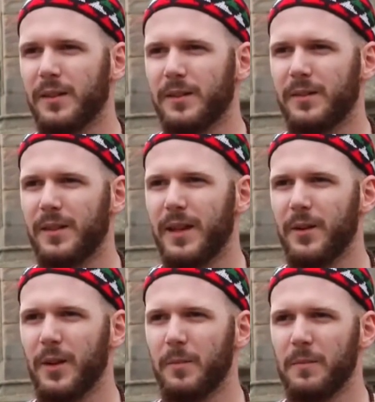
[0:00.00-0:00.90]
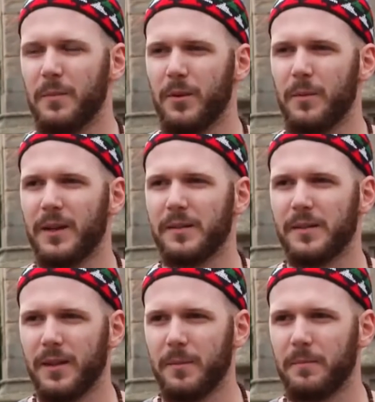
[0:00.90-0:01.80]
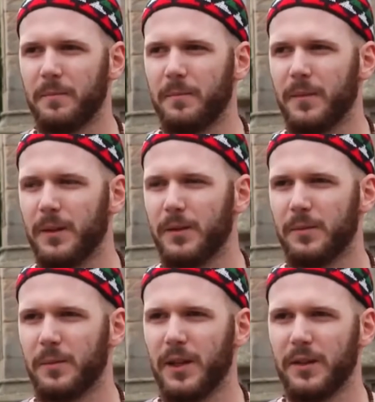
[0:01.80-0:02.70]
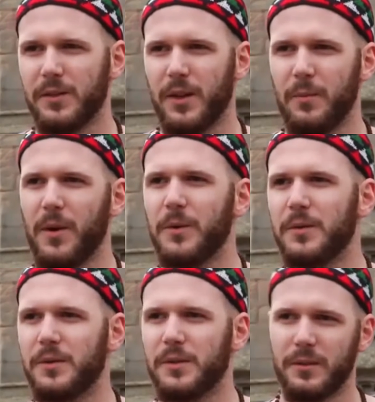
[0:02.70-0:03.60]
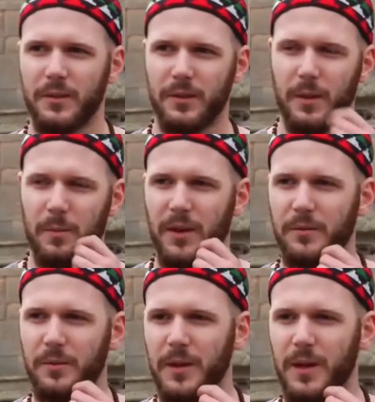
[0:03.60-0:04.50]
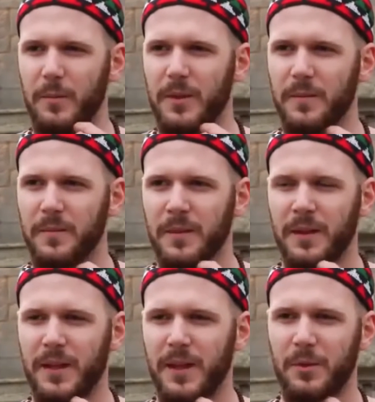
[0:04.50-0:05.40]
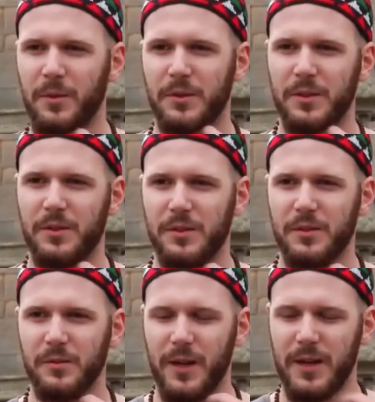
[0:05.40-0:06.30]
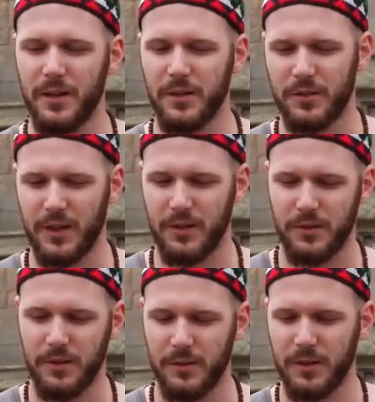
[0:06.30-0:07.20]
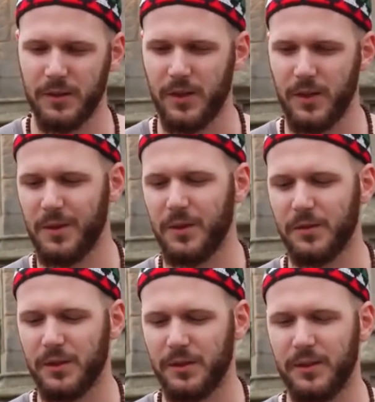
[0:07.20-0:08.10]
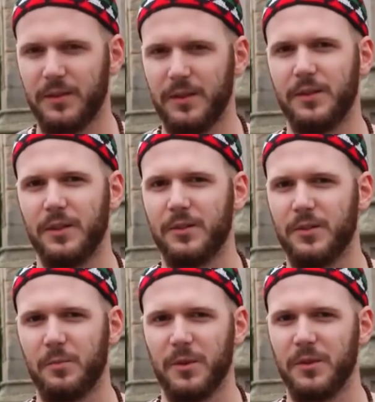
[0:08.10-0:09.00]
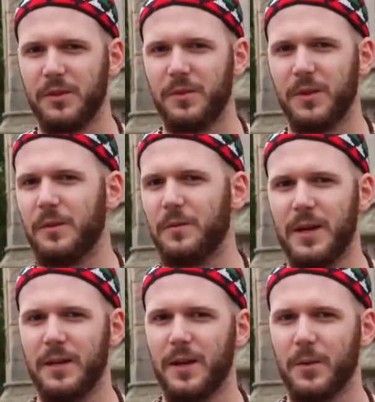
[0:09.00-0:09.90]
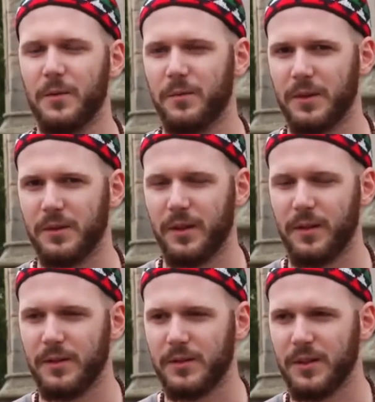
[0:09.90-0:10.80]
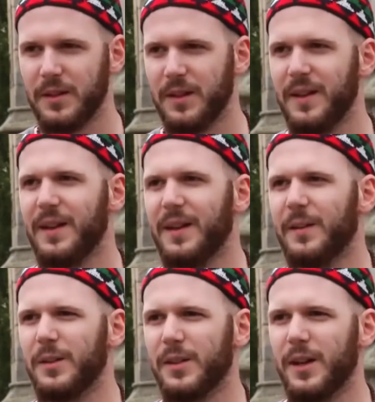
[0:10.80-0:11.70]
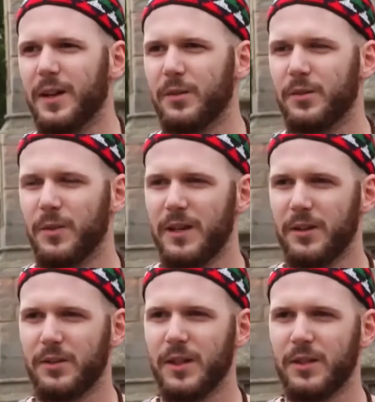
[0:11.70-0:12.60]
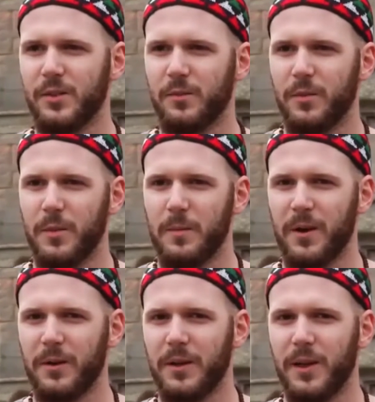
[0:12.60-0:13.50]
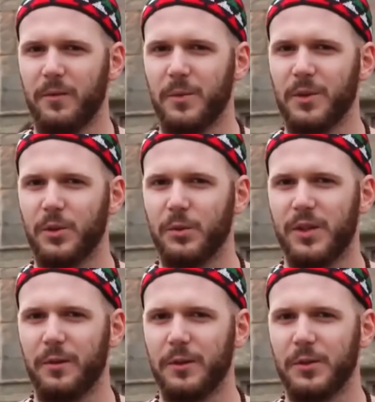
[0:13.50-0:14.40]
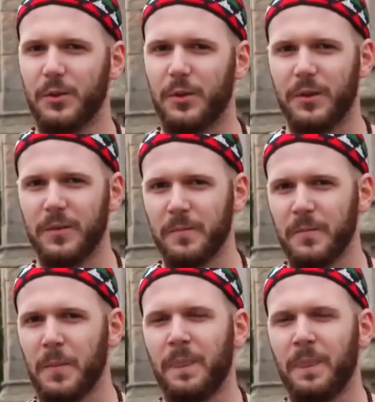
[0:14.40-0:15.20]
I started hearing a bit more about Islam it was the last time I was applying for the army. I came across this radio station. It was at a time when I was listening to conspiracy theory radio and things like this. And this uh, it was a radio station from the American government called Terror Talk,